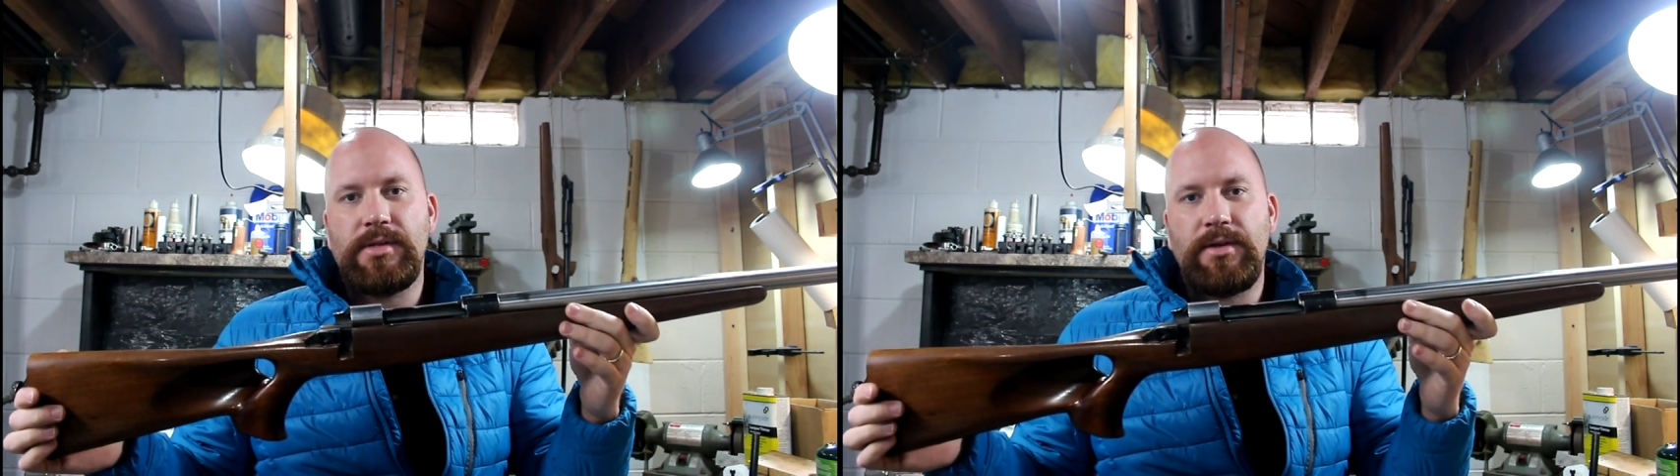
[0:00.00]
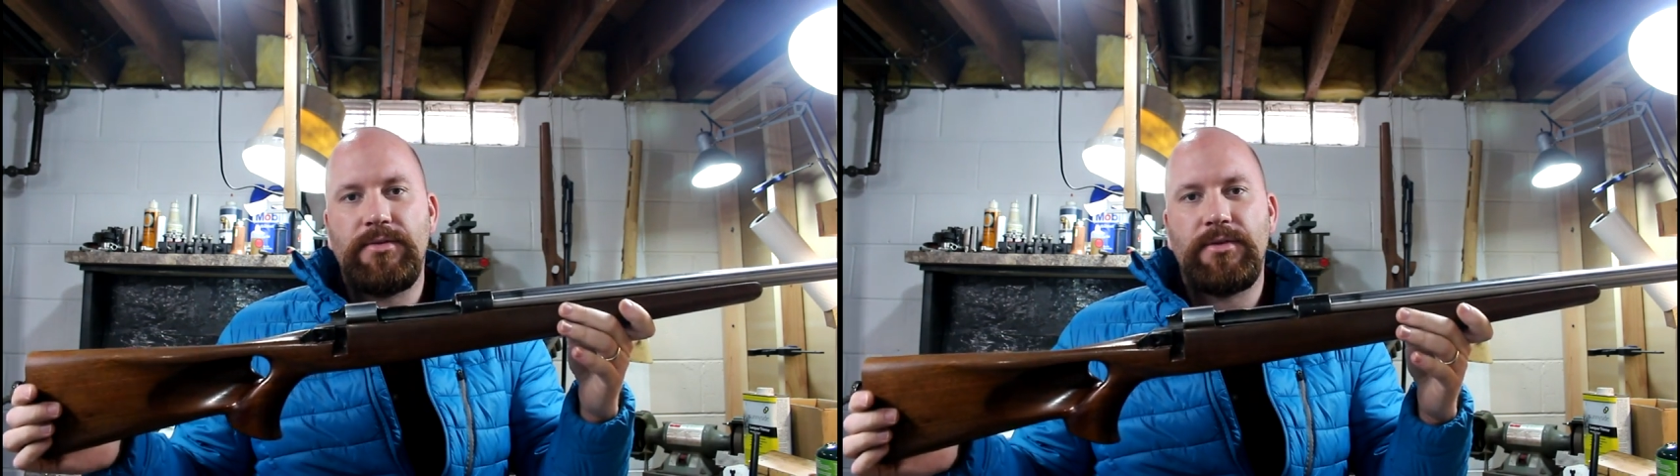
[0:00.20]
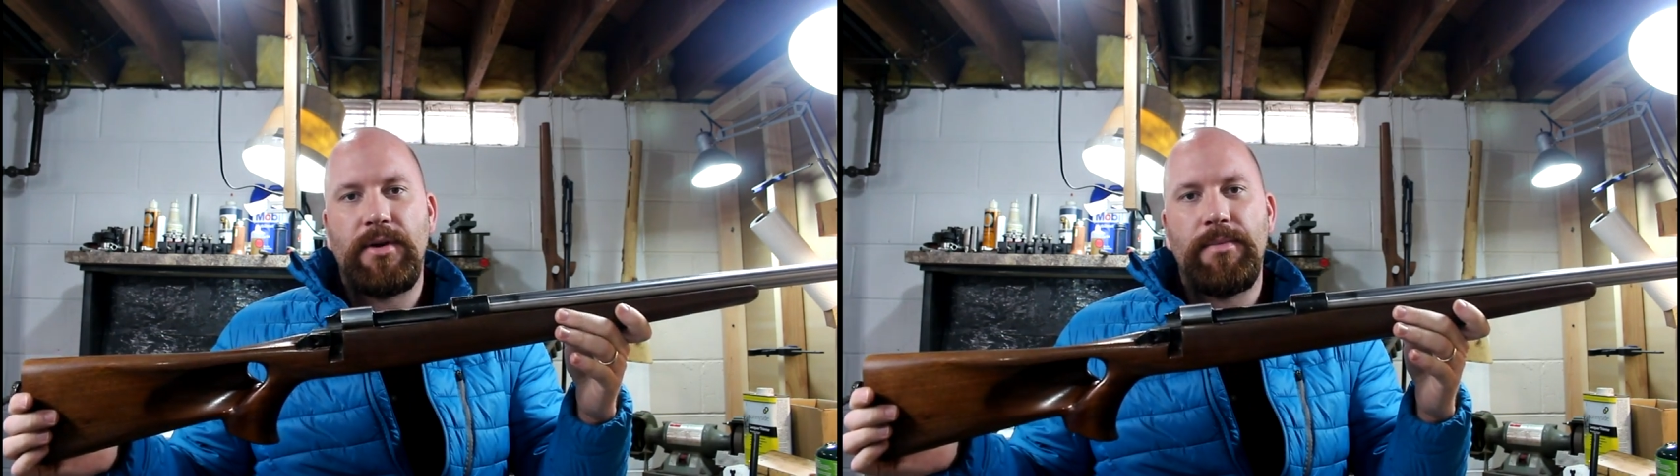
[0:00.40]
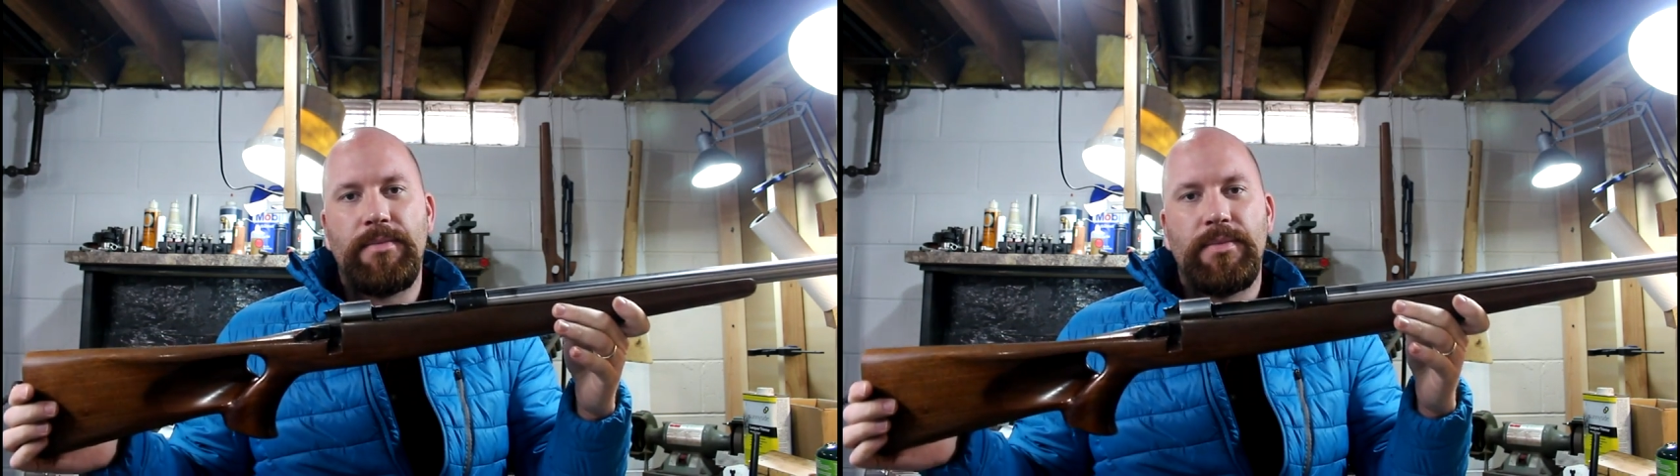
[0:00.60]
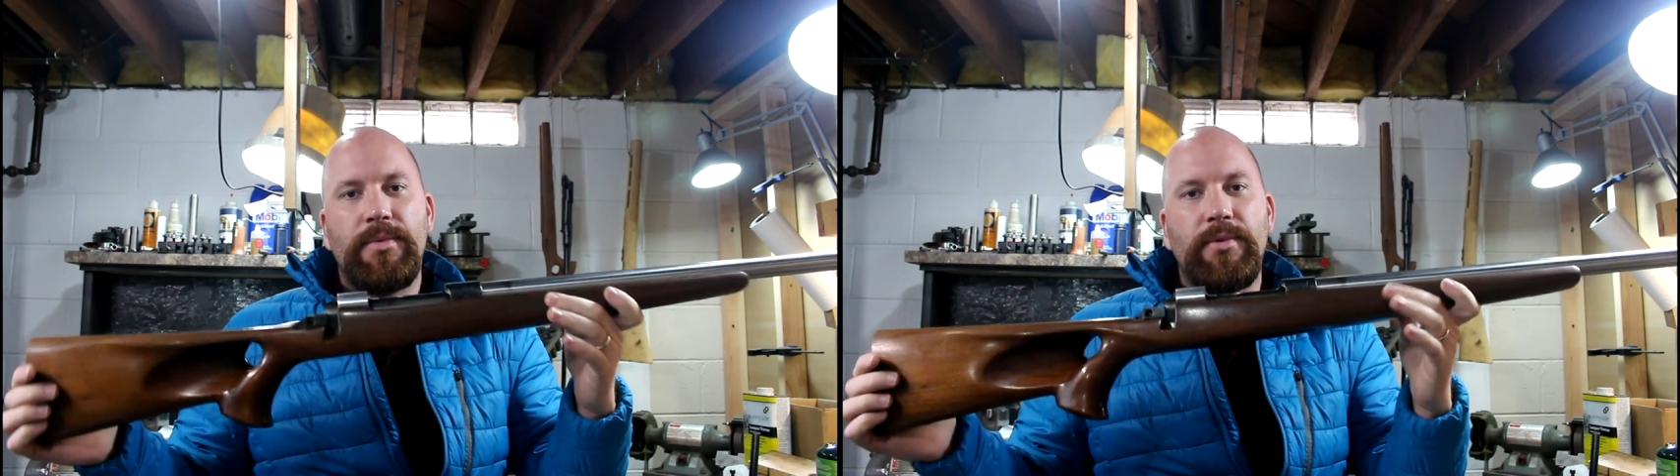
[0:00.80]
stuff
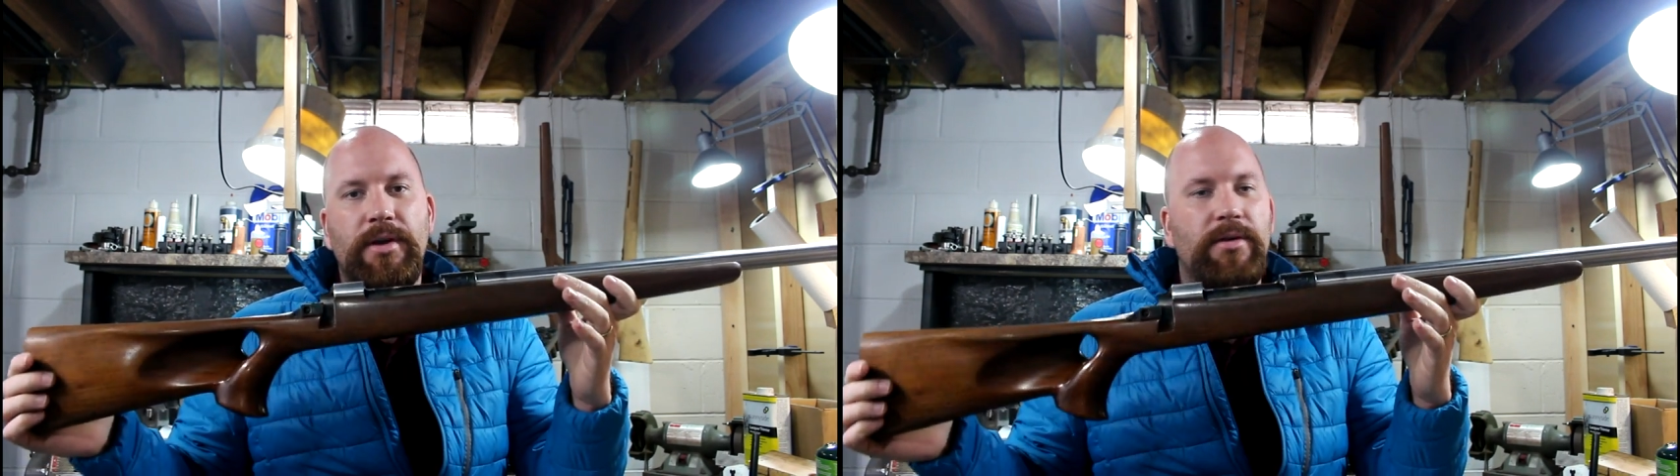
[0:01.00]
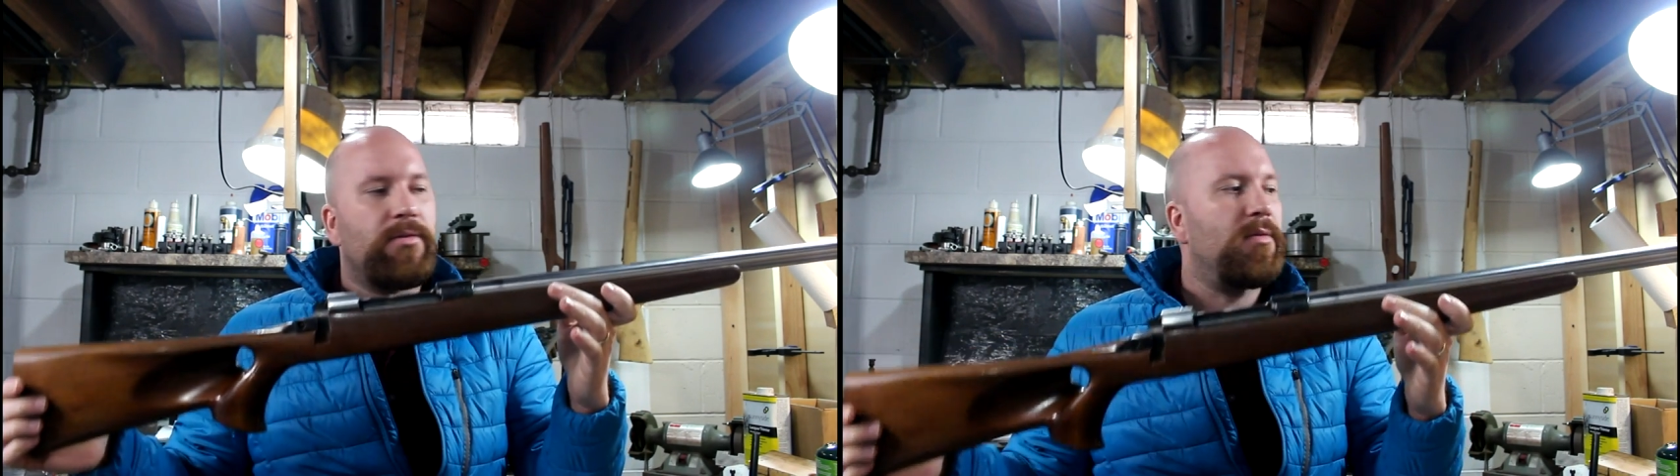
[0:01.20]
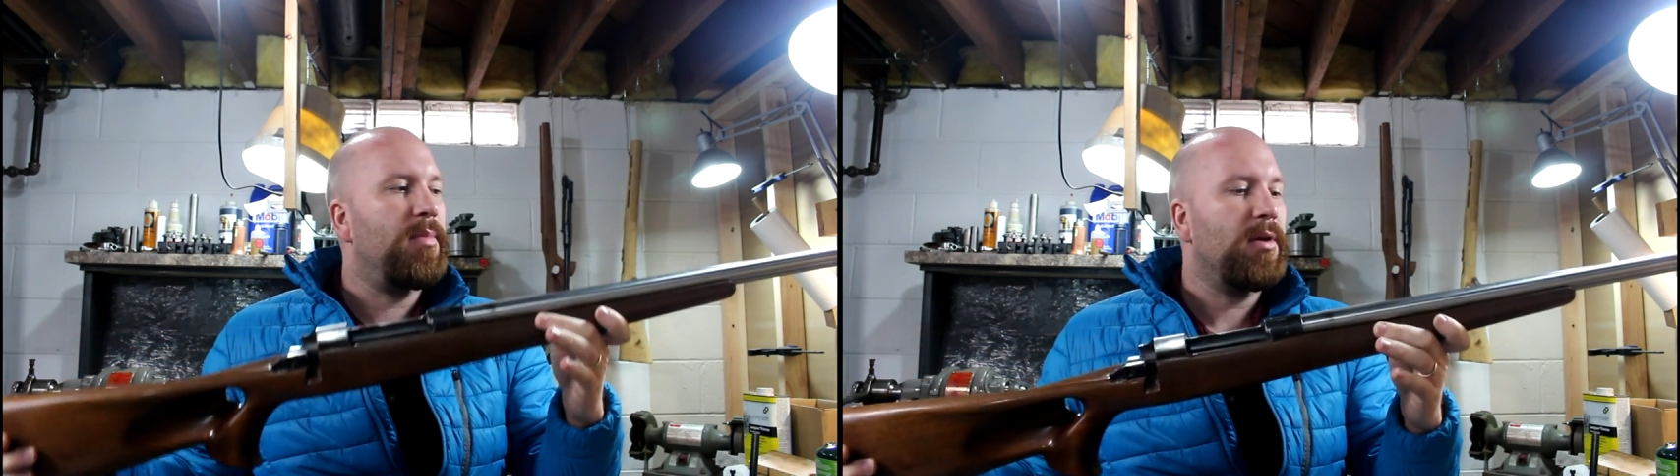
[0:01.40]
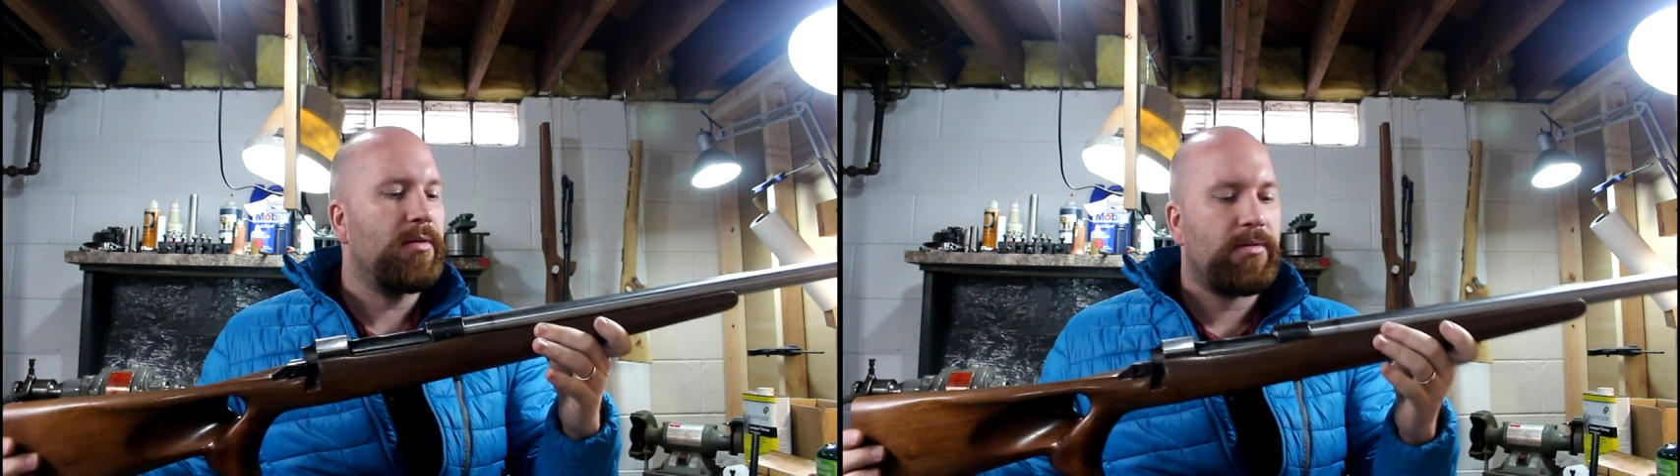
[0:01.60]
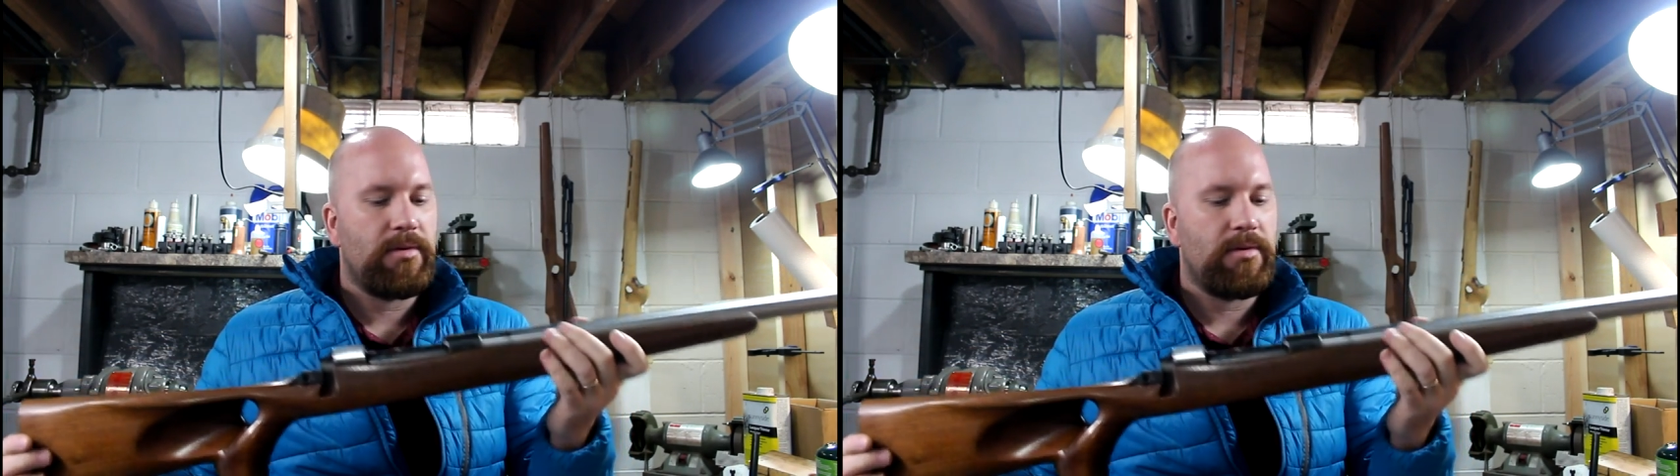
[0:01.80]
from, what he used to build.